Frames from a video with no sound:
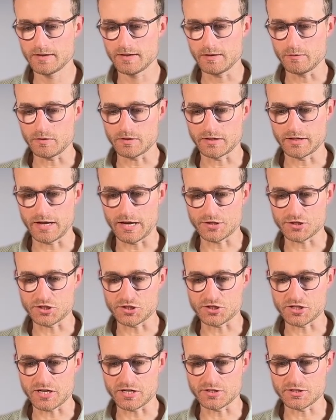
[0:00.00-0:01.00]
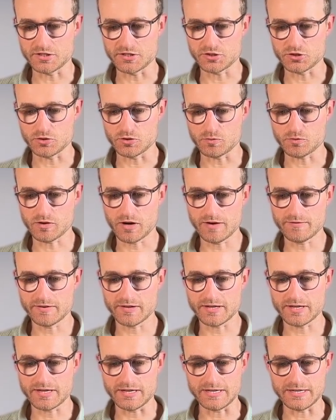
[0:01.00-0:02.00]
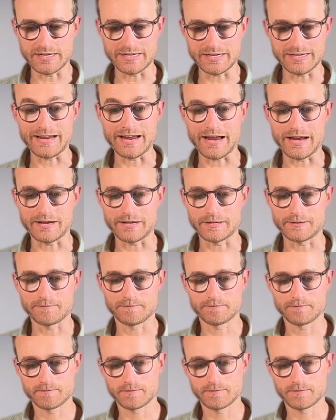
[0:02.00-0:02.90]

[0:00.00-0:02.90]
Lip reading: And we're going to actually change this to private key in header.